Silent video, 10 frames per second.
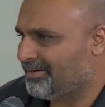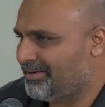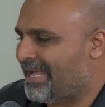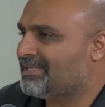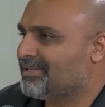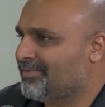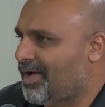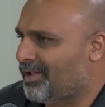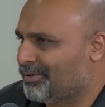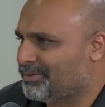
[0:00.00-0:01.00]
tens of
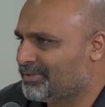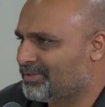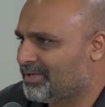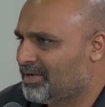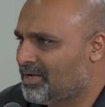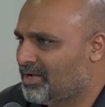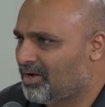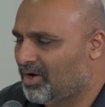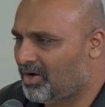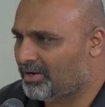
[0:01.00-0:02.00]
dollars
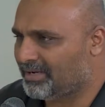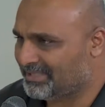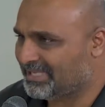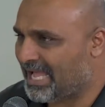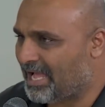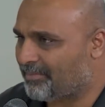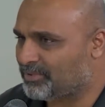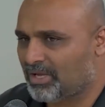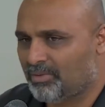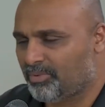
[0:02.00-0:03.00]
on exams,